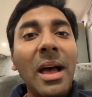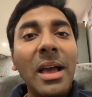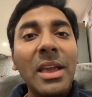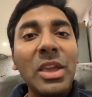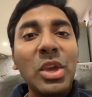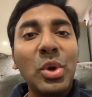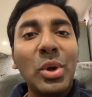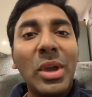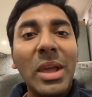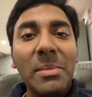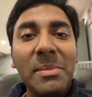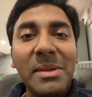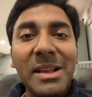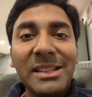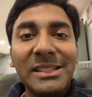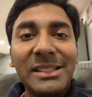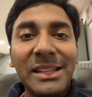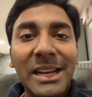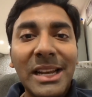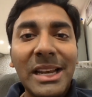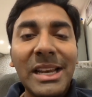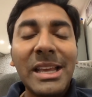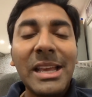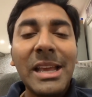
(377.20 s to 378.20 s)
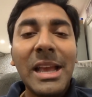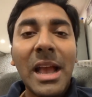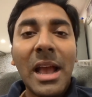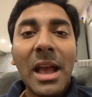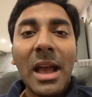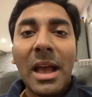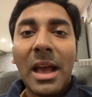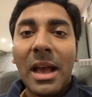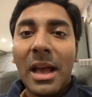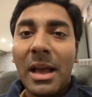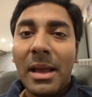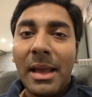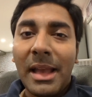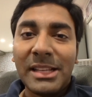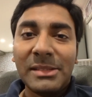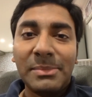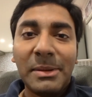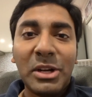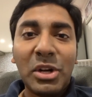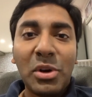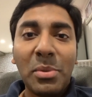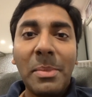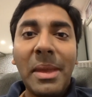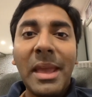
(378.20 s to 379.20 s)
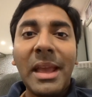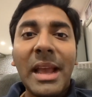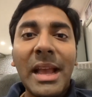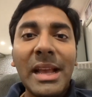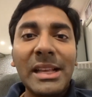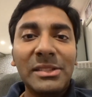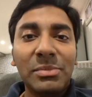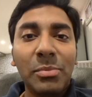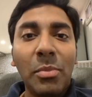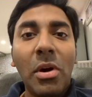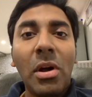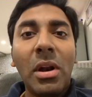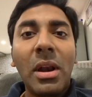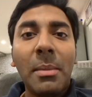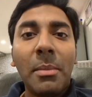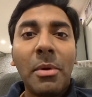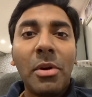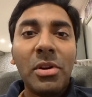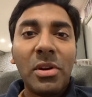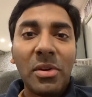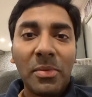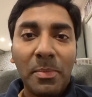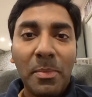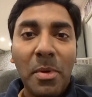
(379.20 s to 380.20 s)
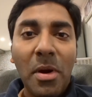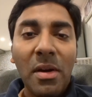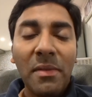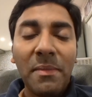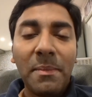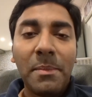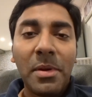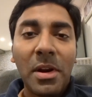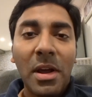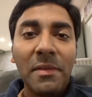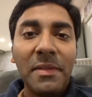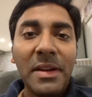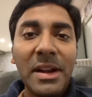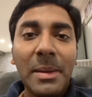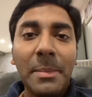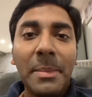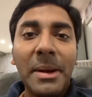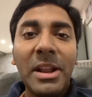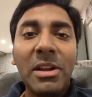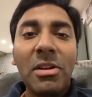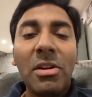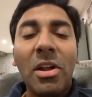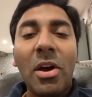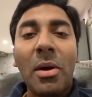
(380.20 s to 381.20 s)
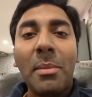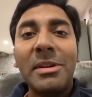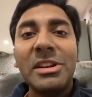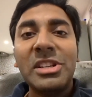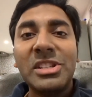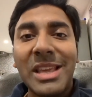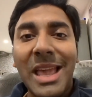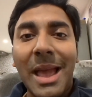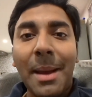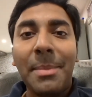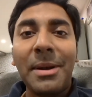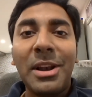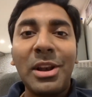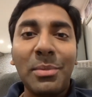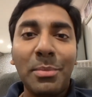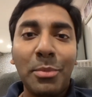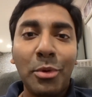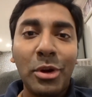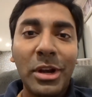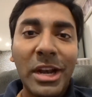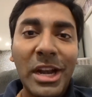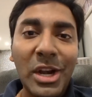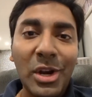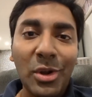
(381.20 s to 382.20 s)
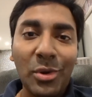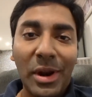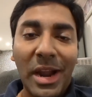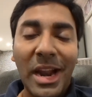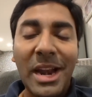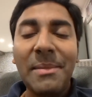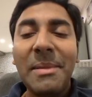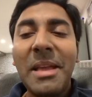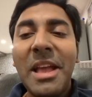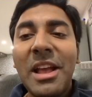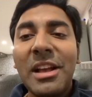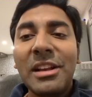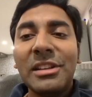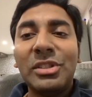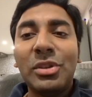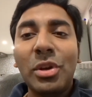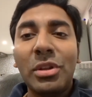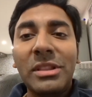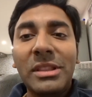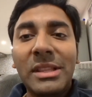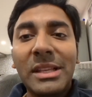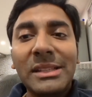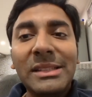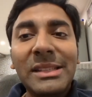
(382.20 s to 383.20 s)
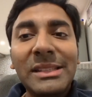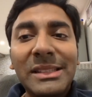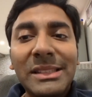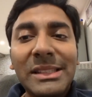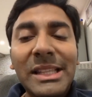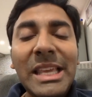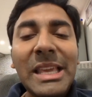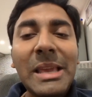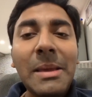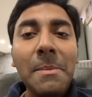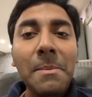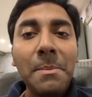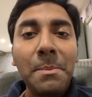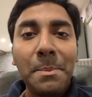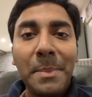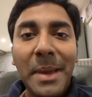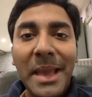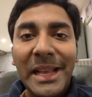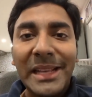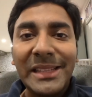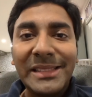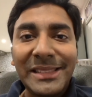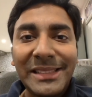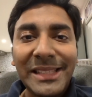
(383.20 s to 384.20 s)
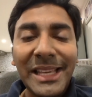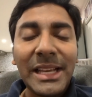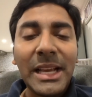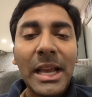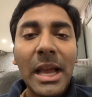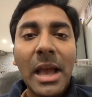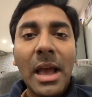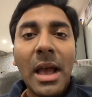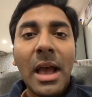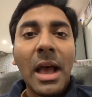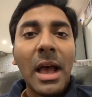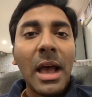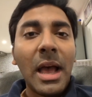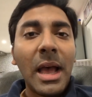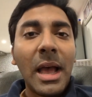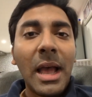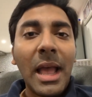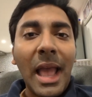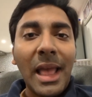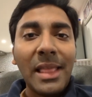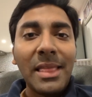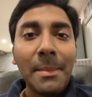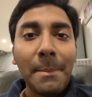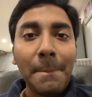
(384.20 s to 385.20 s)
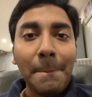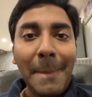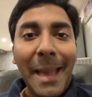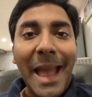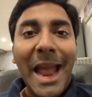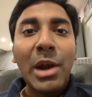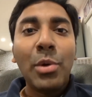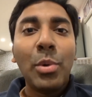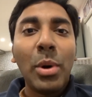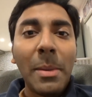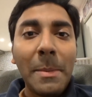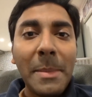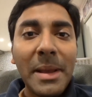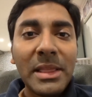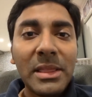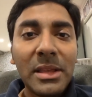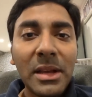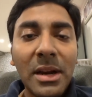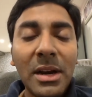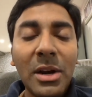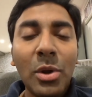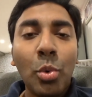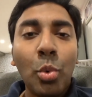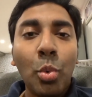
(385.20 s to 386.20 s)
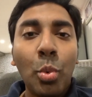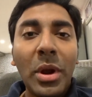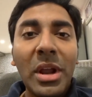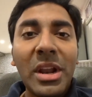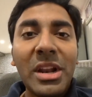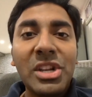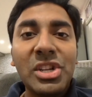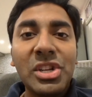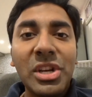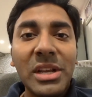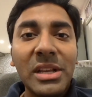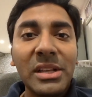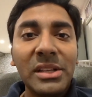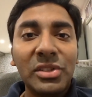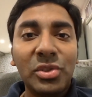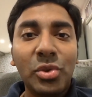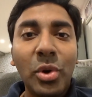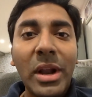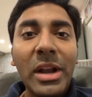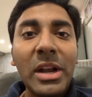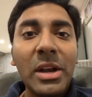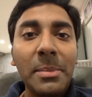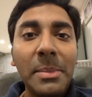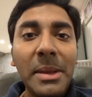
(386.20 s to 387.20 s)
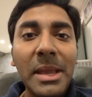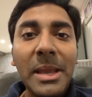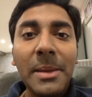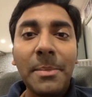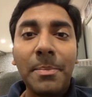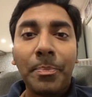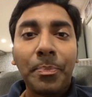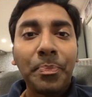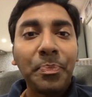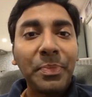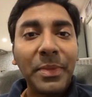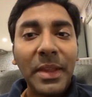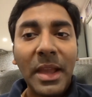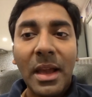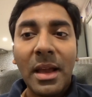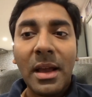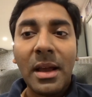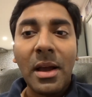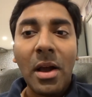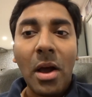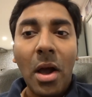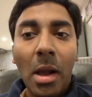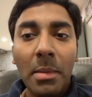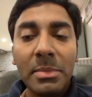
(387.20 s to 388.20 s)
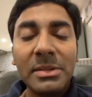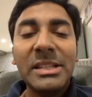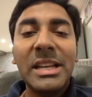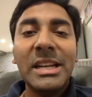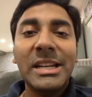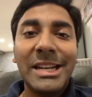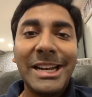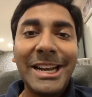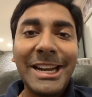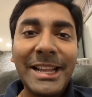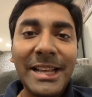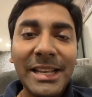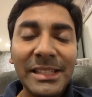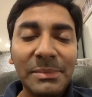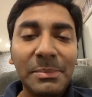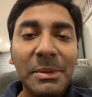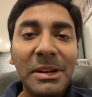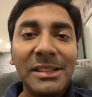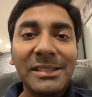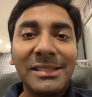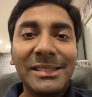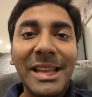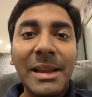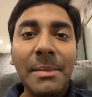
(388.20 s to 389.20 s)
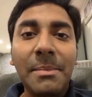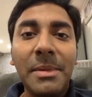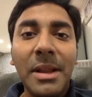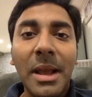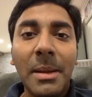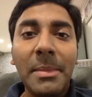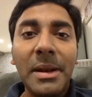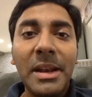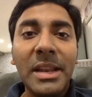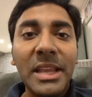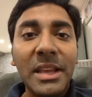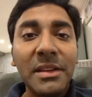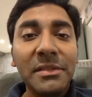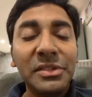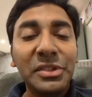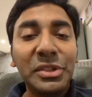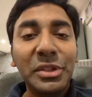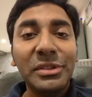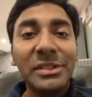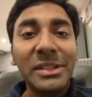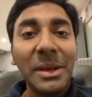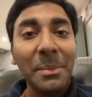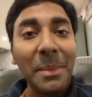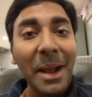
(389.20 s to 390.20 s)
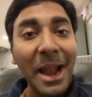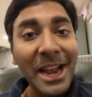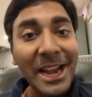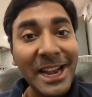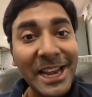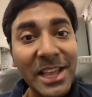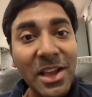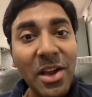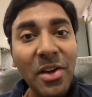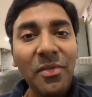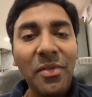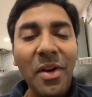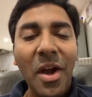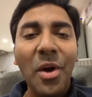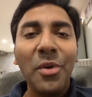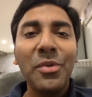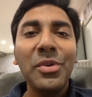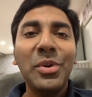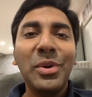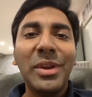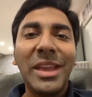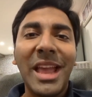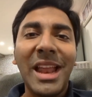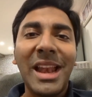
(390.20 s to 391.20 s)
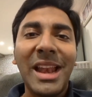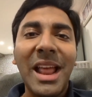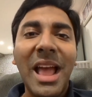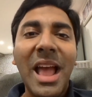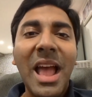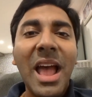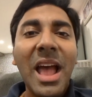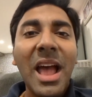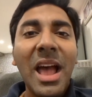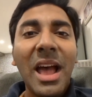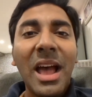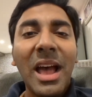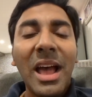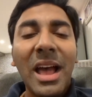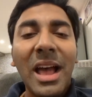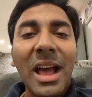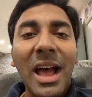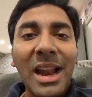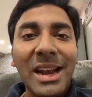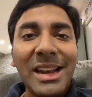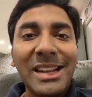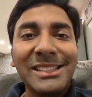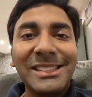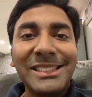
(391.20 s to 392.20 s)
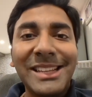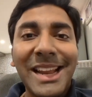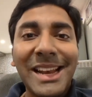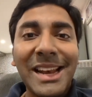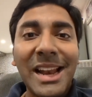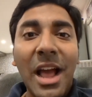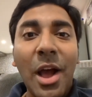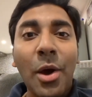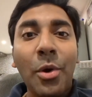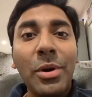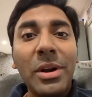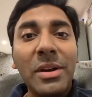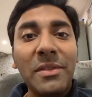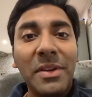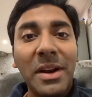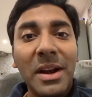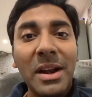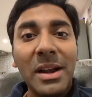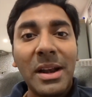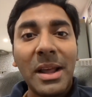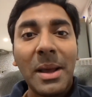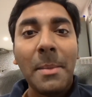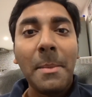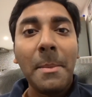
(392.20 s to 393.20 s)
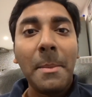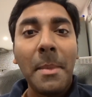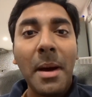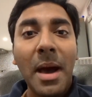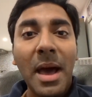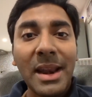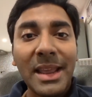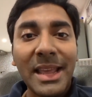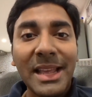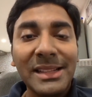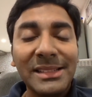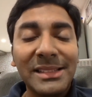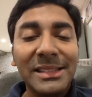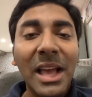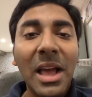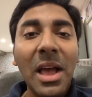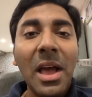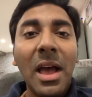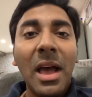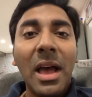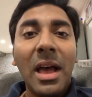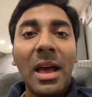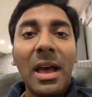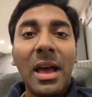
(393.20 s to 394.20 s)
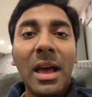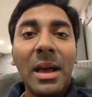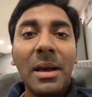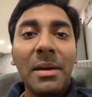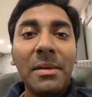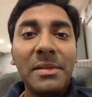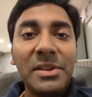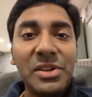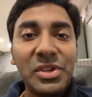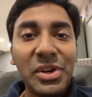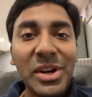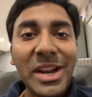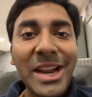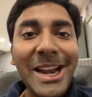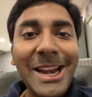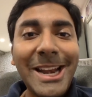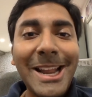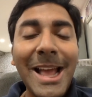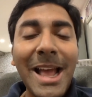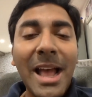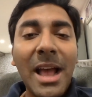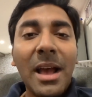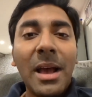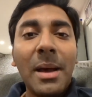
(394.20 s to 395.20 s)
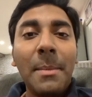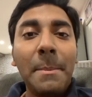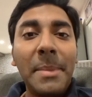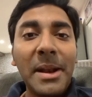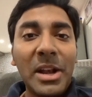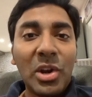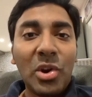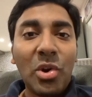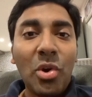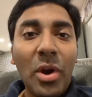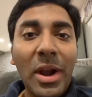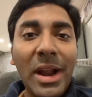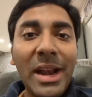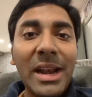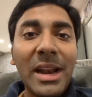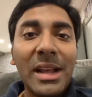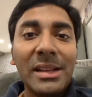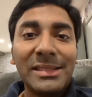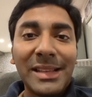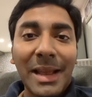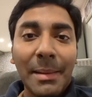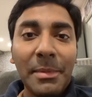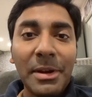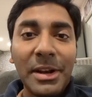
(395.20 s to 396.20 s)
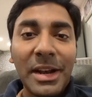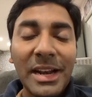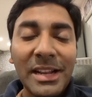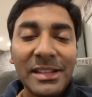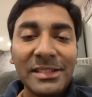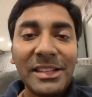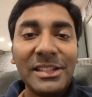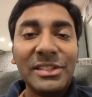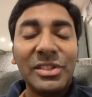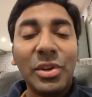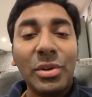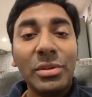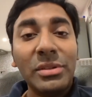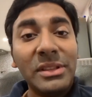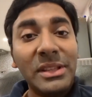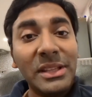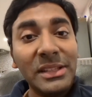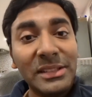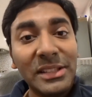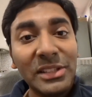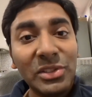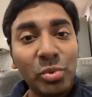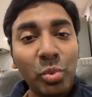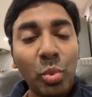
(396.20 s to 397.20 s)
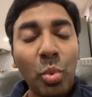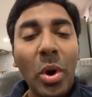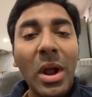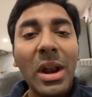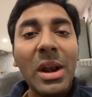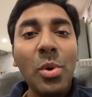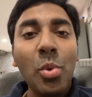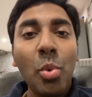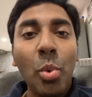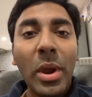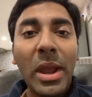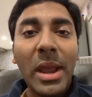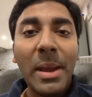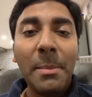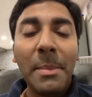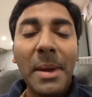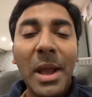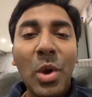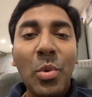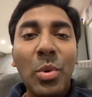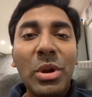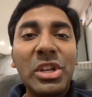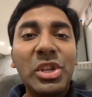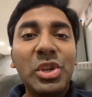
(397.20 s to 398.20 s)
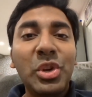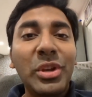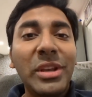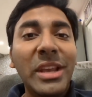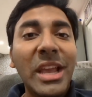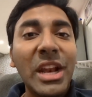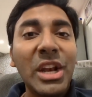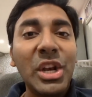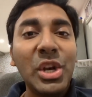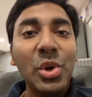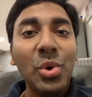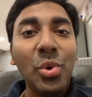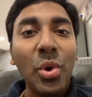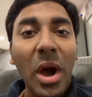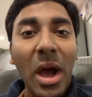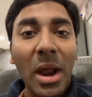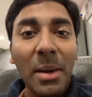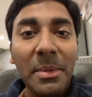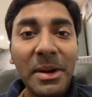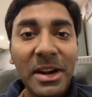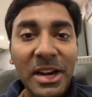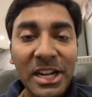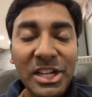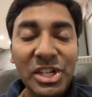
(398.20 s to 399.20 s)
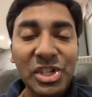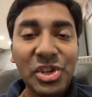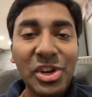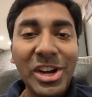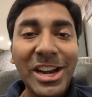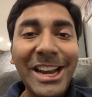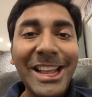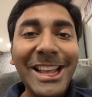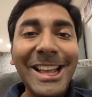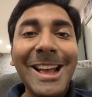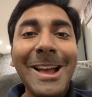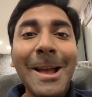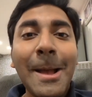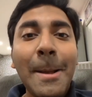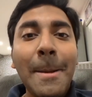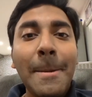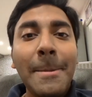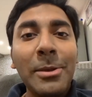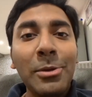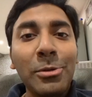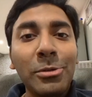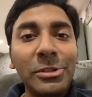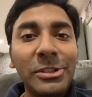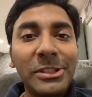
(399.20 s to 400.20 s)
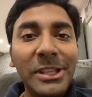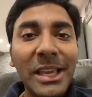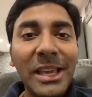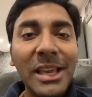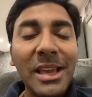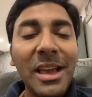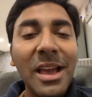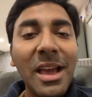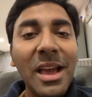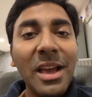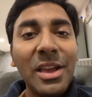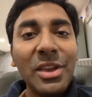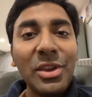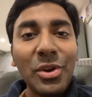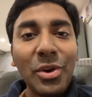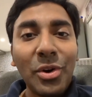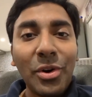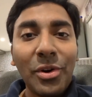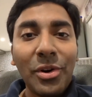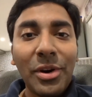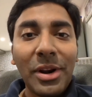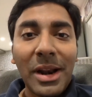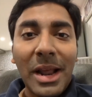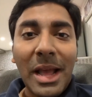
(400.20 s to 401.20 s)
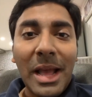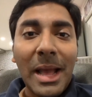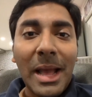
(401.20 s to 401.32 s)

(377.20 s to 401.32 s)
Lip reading: you can basically expect to make a small amount of profit depending on how much capital you put into, right? So this is the basic and the manual method, which is going to be obviously tedious, but at the same time it gives you some idea of how you can understand how different markets trade Bitcoin simultaneously. So this is one way by which you can do arbitrage trading using your